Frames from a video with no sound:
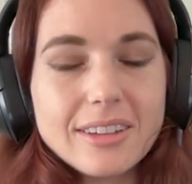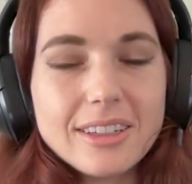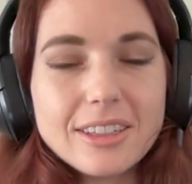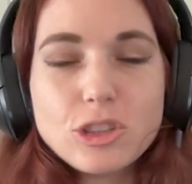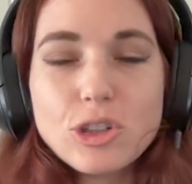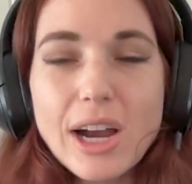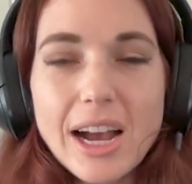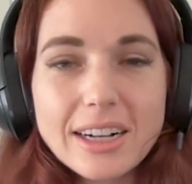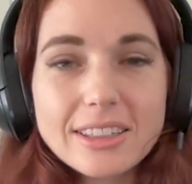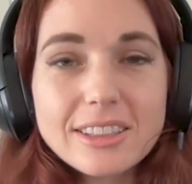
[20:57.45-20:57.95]

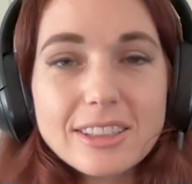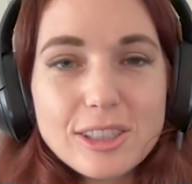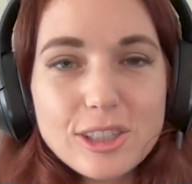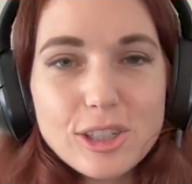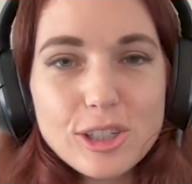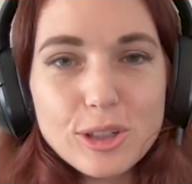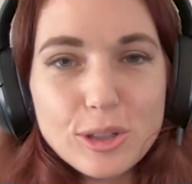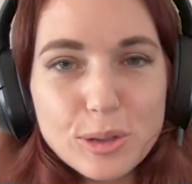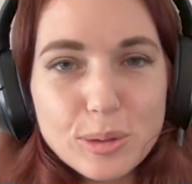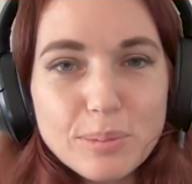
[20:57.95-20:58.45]
attracted
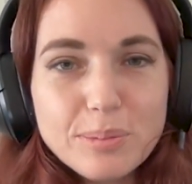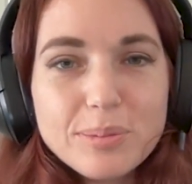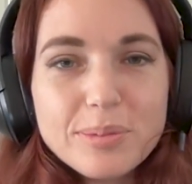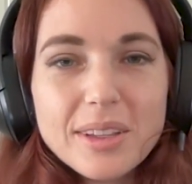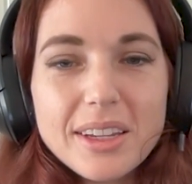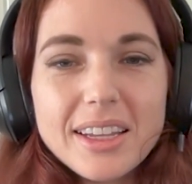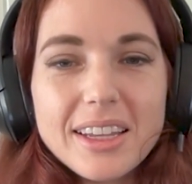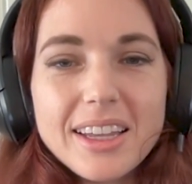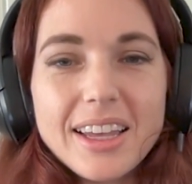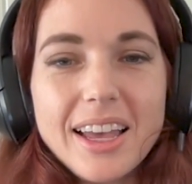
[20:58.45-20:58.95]
to,
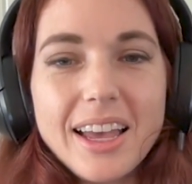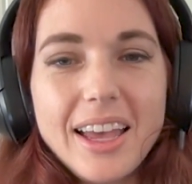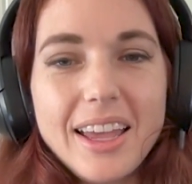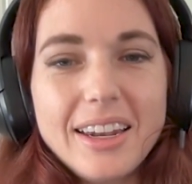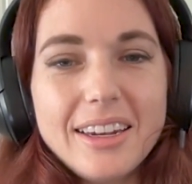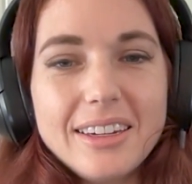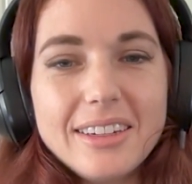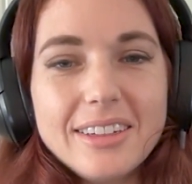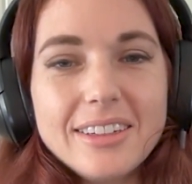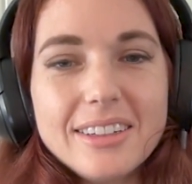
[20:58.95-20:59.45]

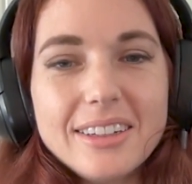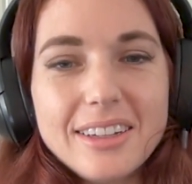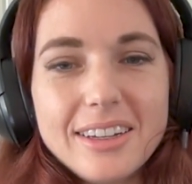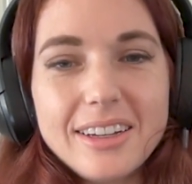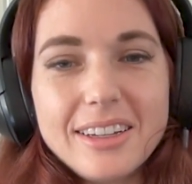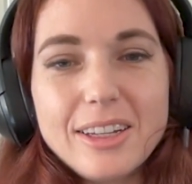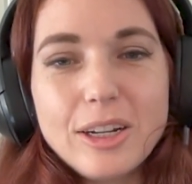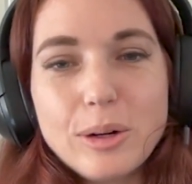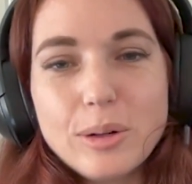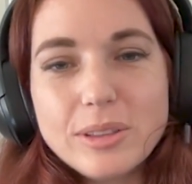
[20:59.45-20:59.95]
and
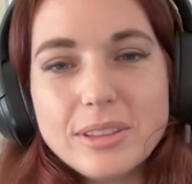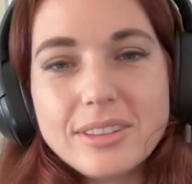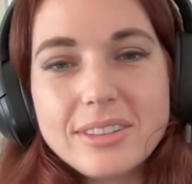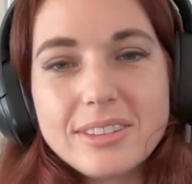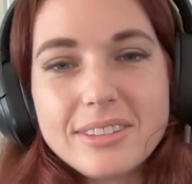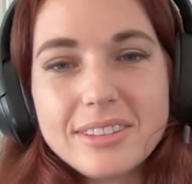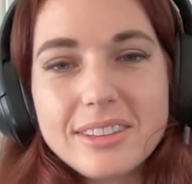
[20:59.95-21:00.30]
it